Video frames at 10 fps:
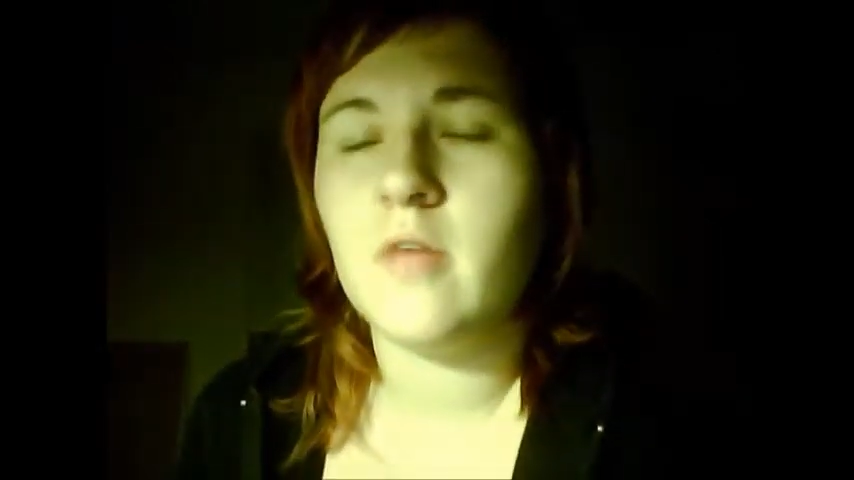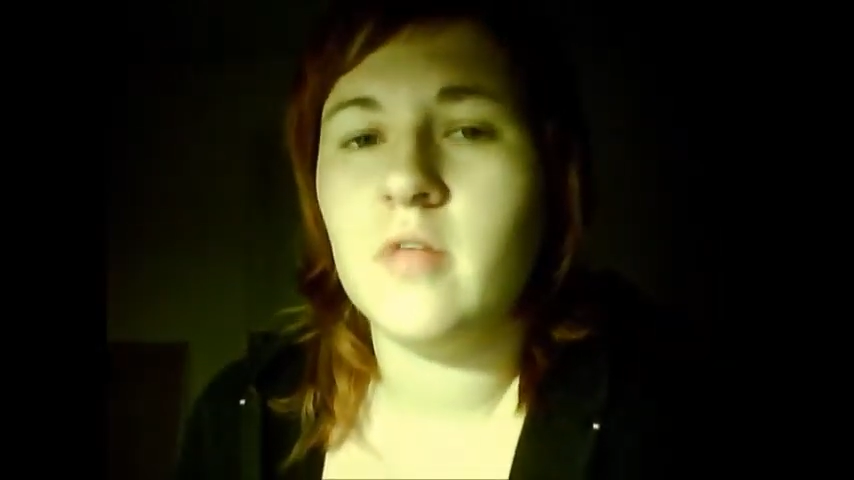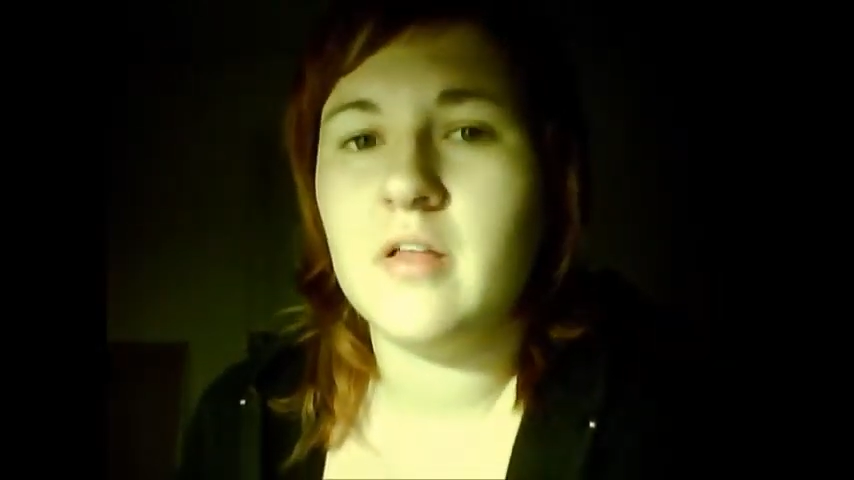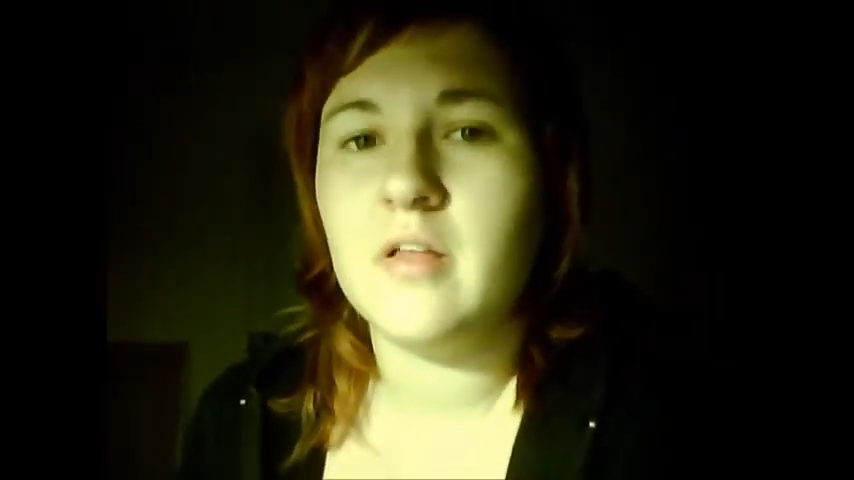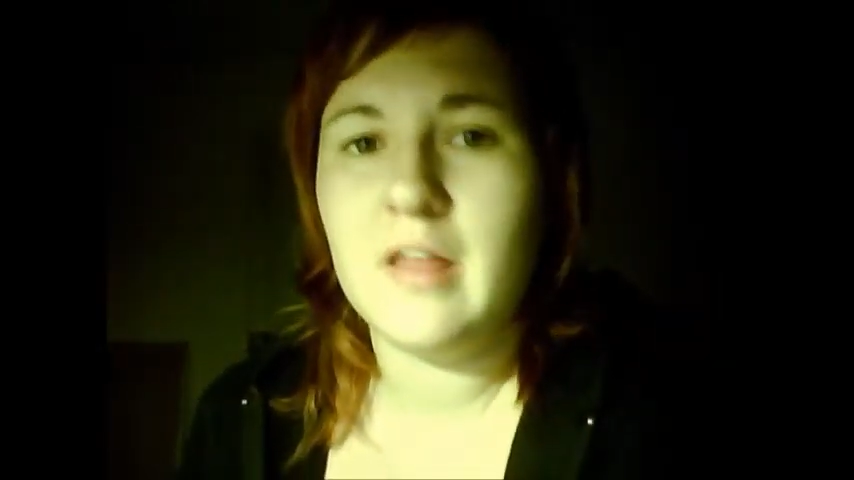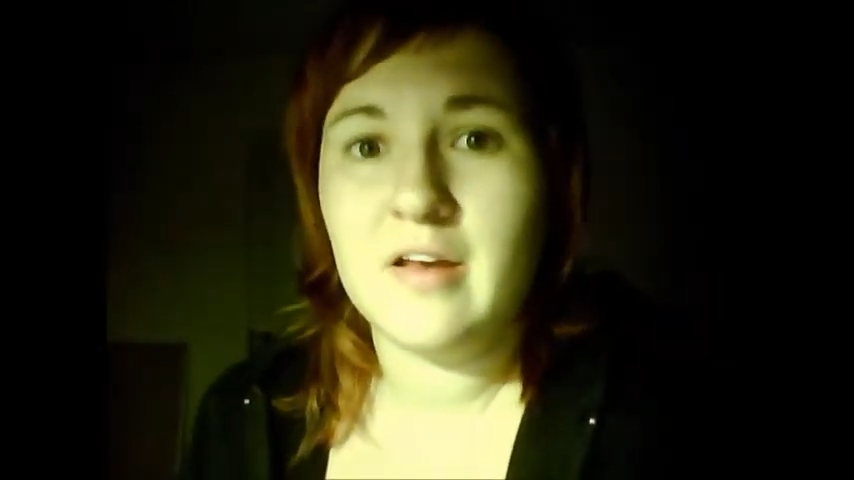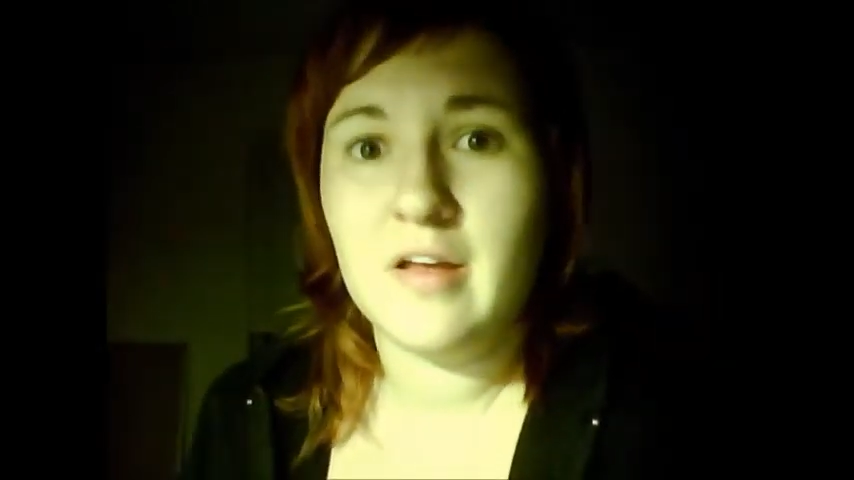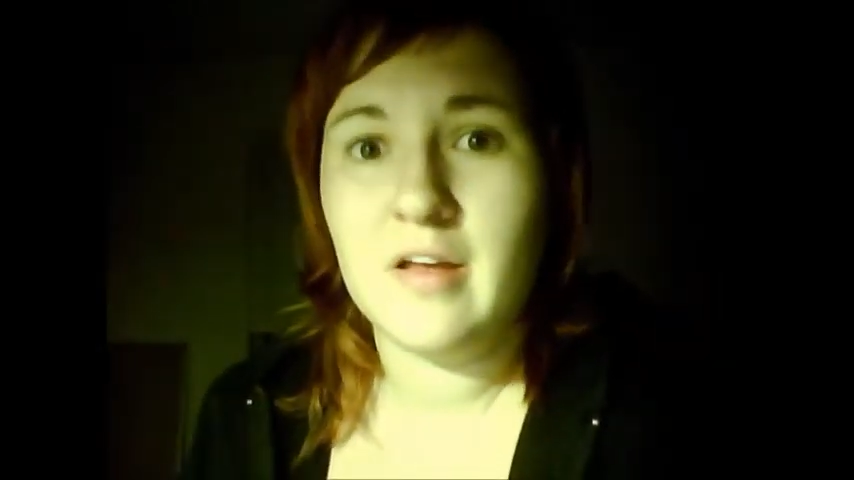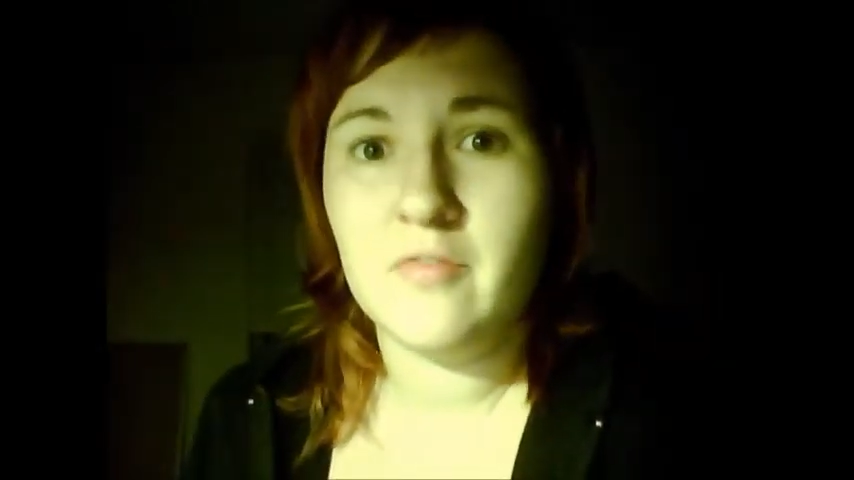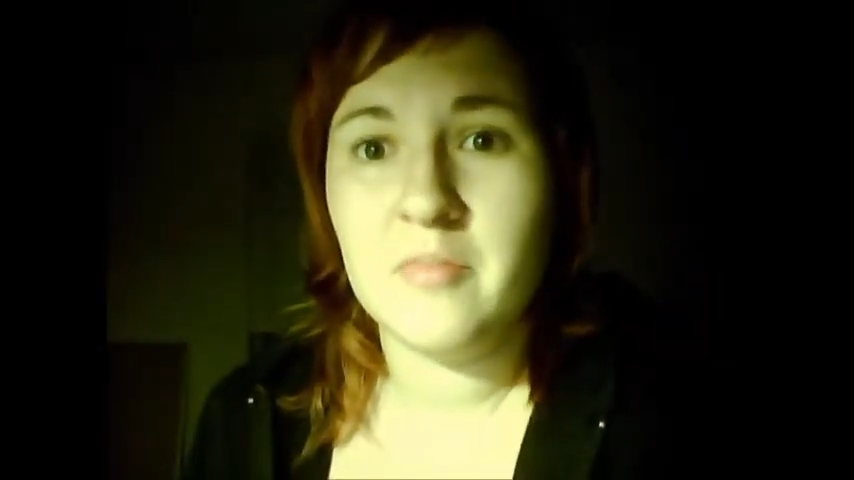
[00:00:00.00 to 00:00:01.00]
really late at
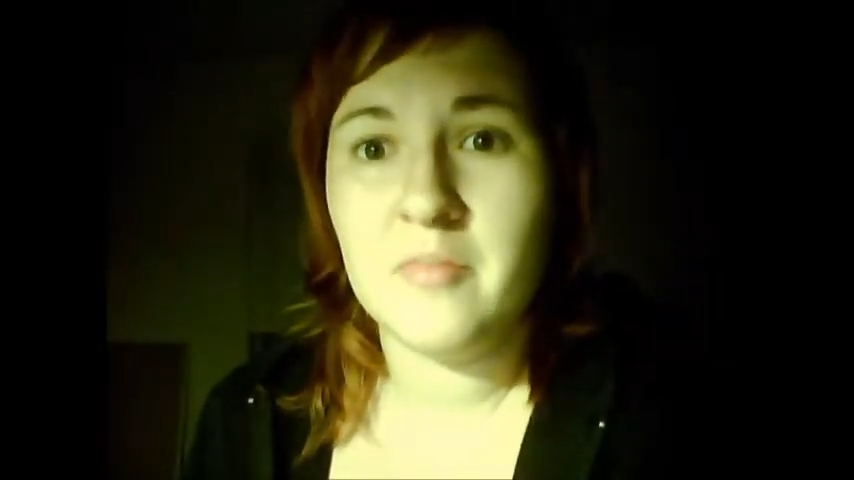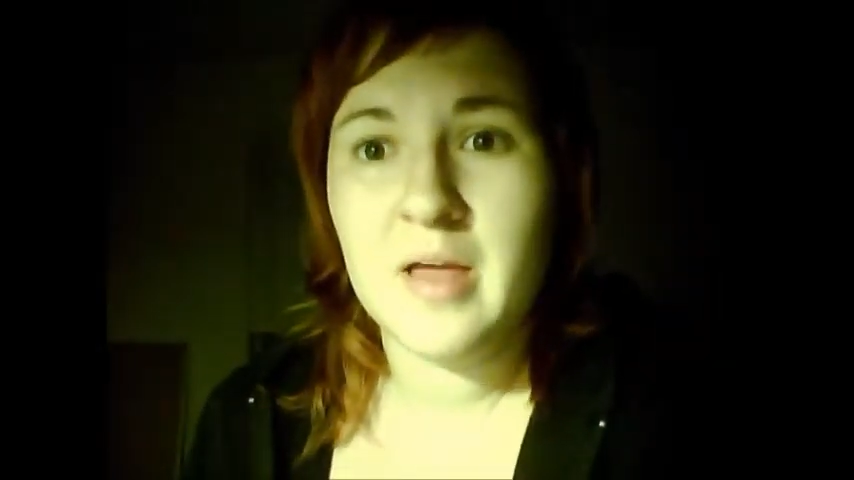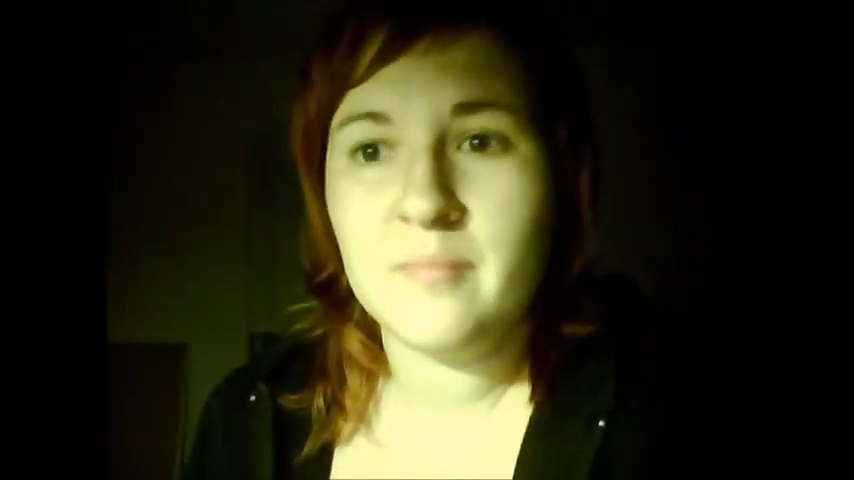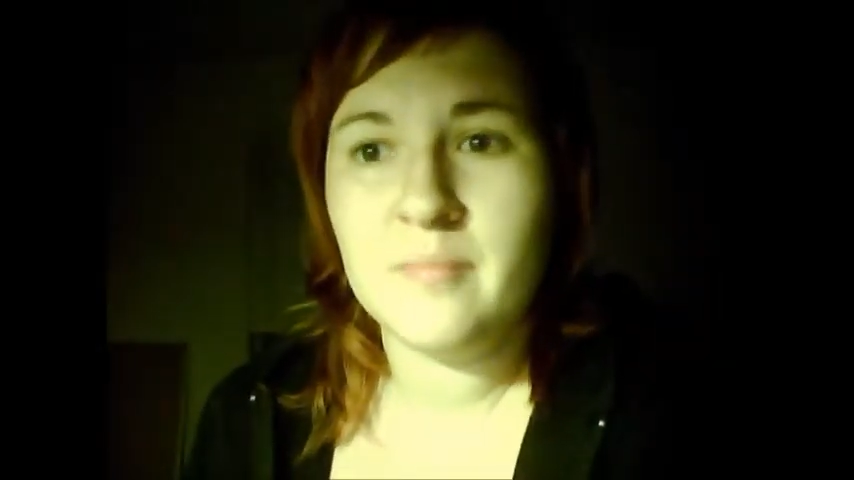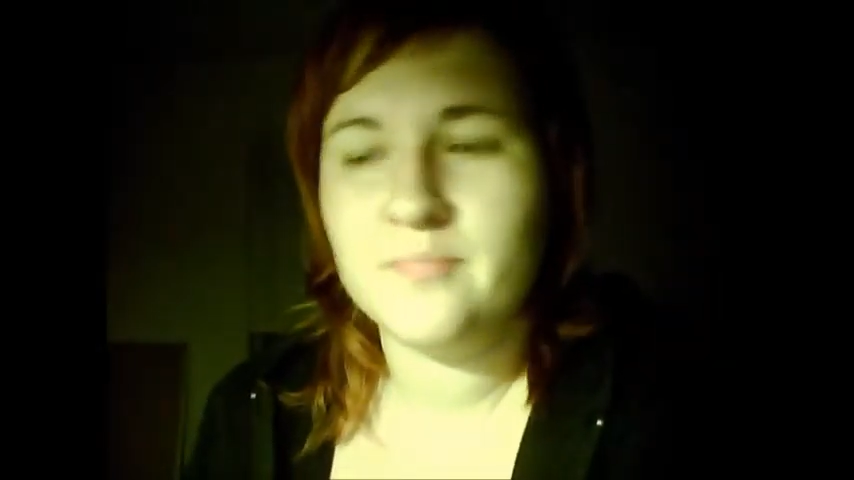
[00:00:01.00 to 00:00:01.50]
night for me.